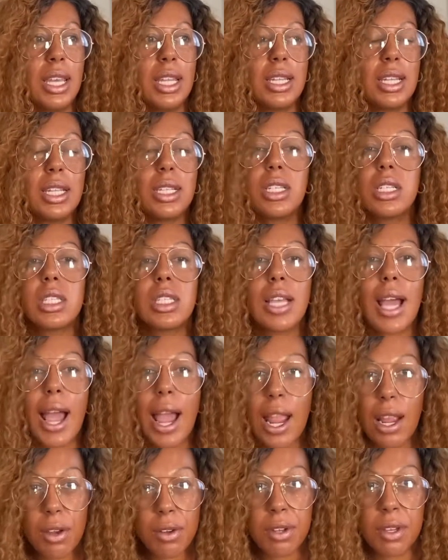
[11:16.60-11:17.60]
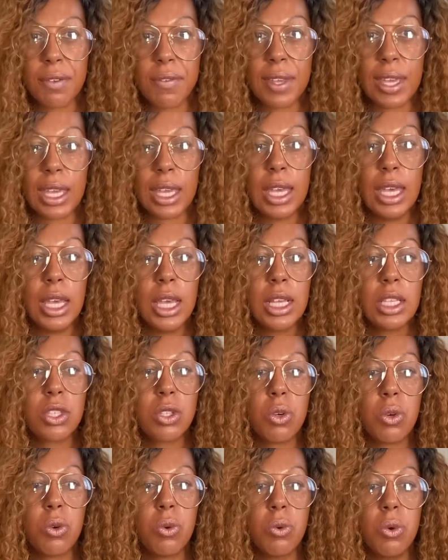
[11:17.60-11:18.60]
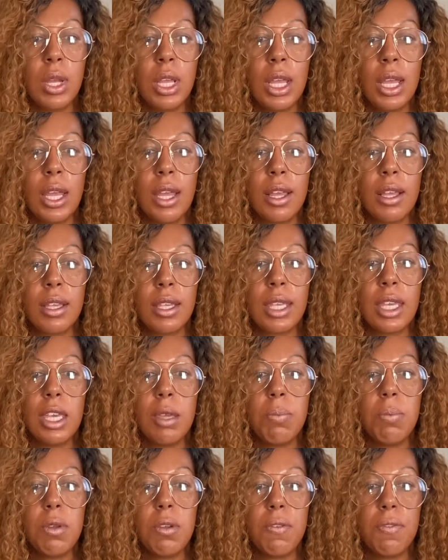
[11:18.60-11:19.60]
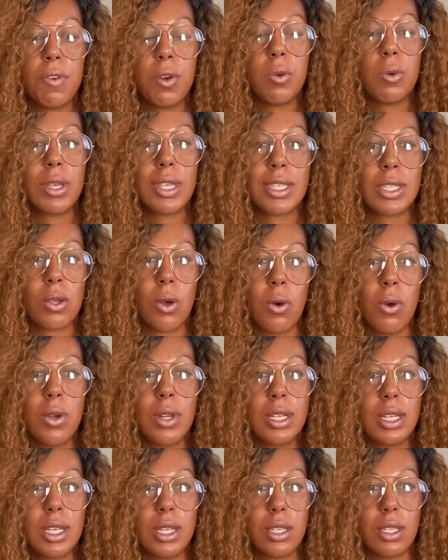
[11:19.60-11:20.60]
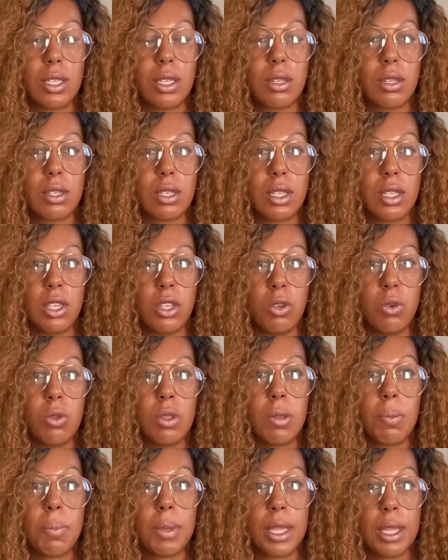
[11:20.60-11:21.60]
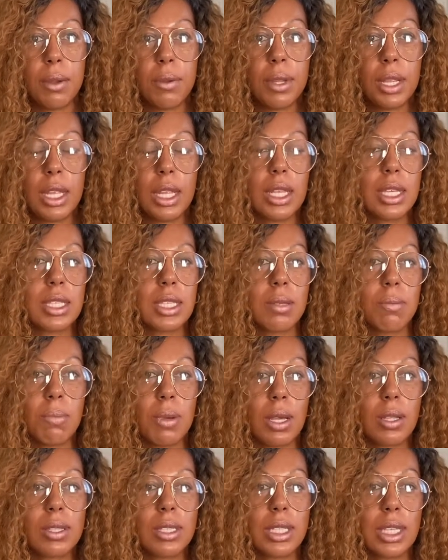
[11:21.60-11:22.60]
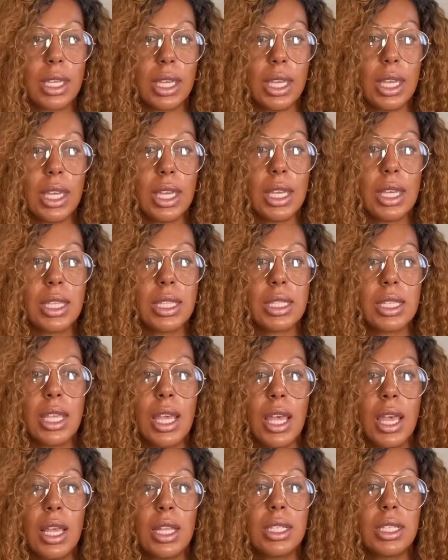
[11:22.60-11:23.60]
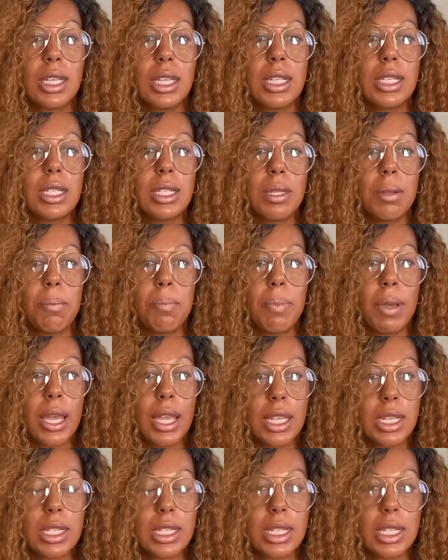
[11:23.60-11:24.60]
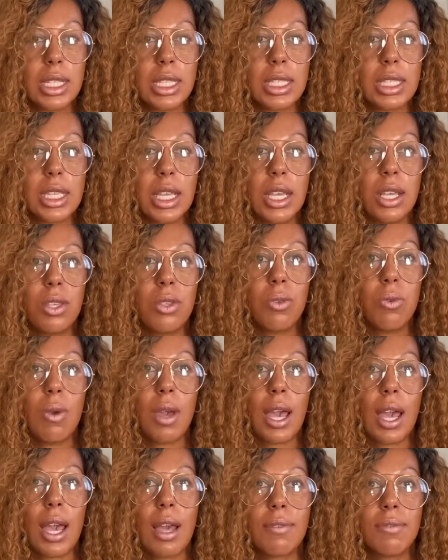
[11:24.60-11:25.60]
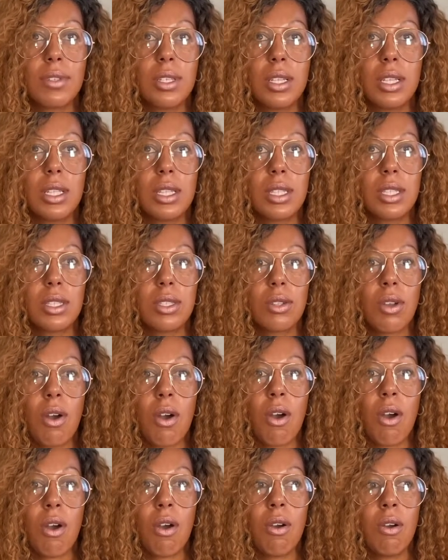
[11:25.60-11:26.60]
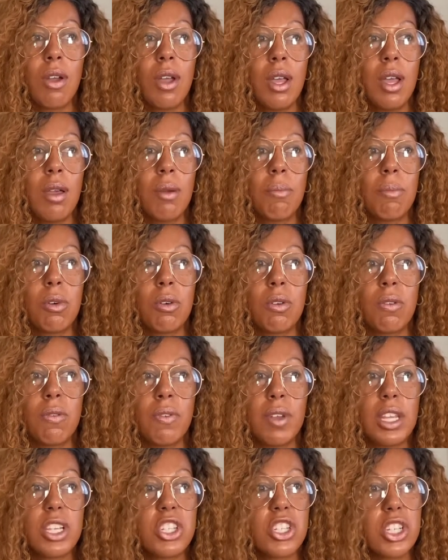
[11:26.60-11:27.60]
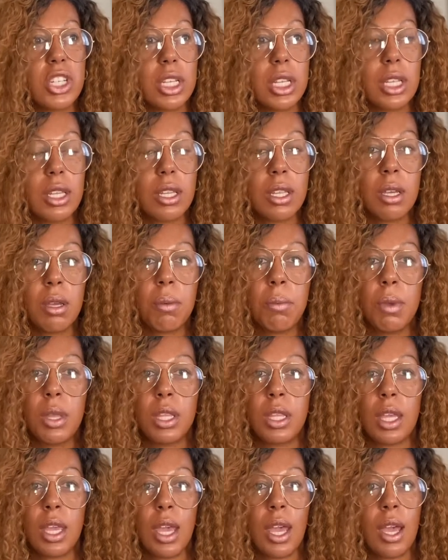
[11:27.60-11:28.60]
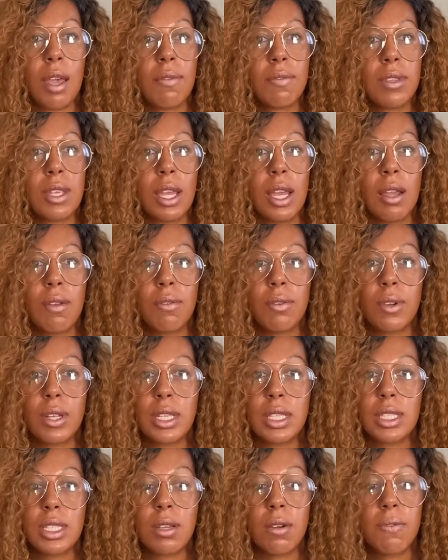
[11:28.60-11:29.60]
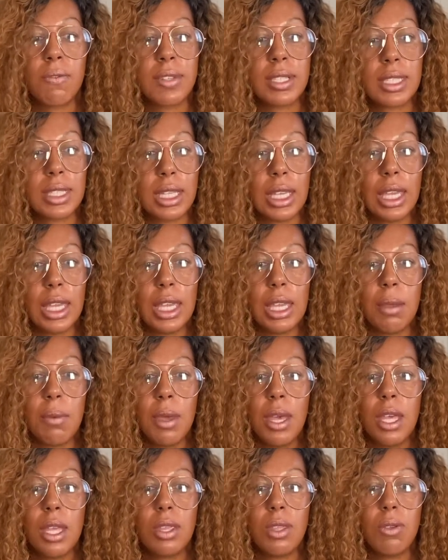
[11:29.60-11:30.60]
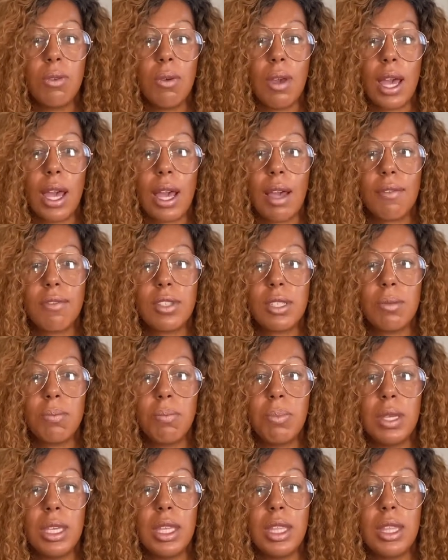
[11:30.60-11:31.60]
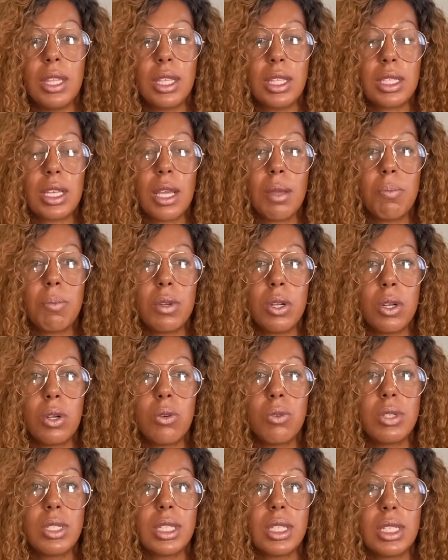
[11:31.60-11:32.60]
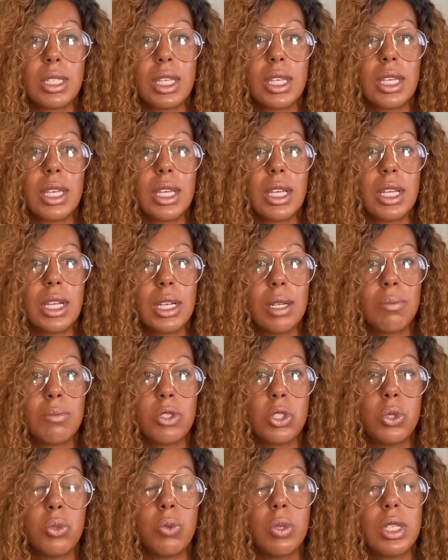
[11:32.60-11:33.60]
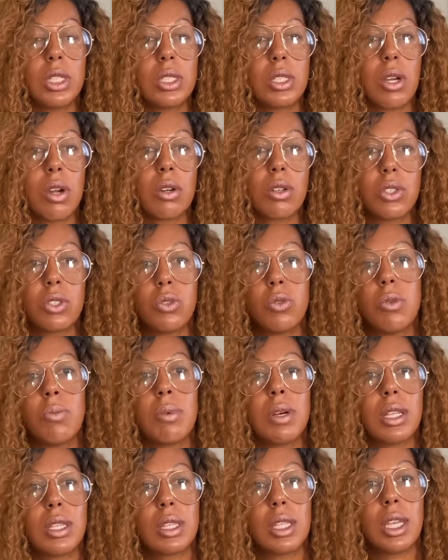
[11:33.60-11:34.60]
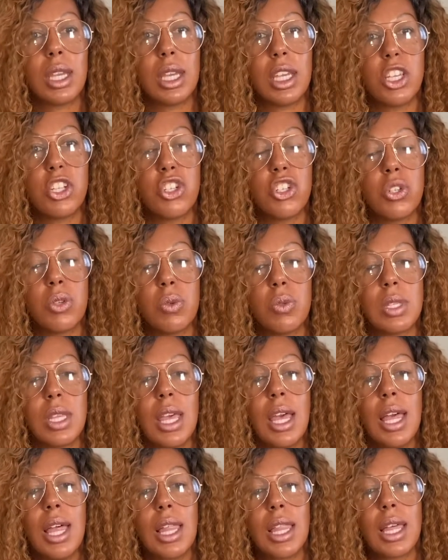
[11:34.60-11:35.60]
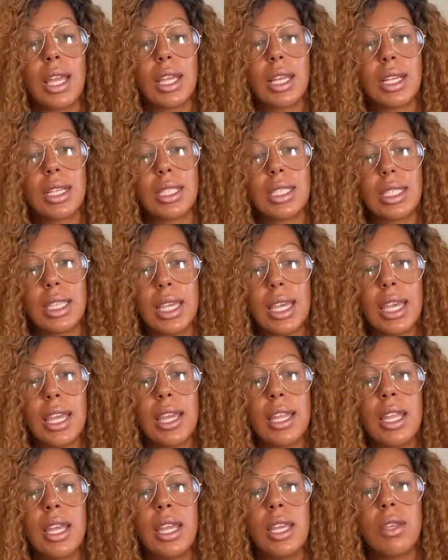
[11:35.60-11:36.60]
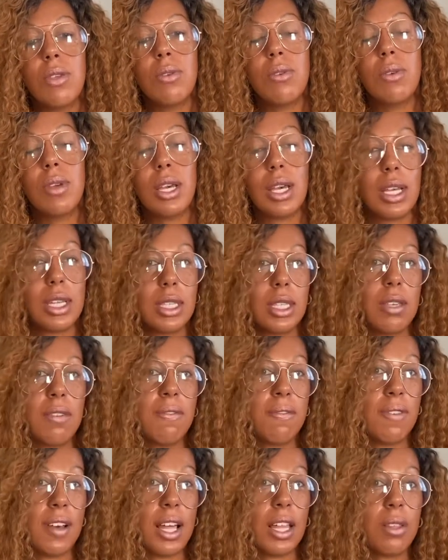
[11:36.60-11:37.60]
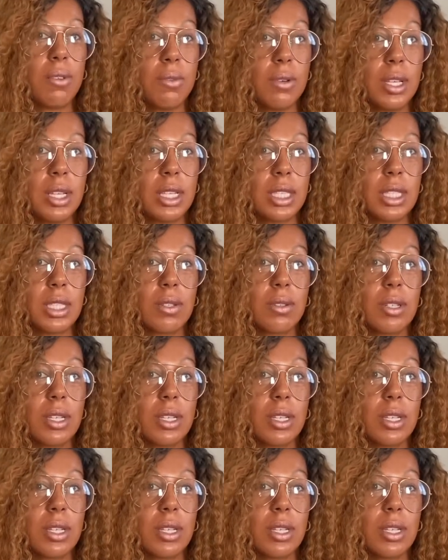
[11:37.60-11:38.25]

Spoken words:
just tired of it. So keep your focus on the youth, period. It's about the kids. Teach them patience. You have to install motivation in them. They have to have great self-esteem. You have to be the type of coach that they can come to and talk to about their issues. Like I said, you guys can follow us on the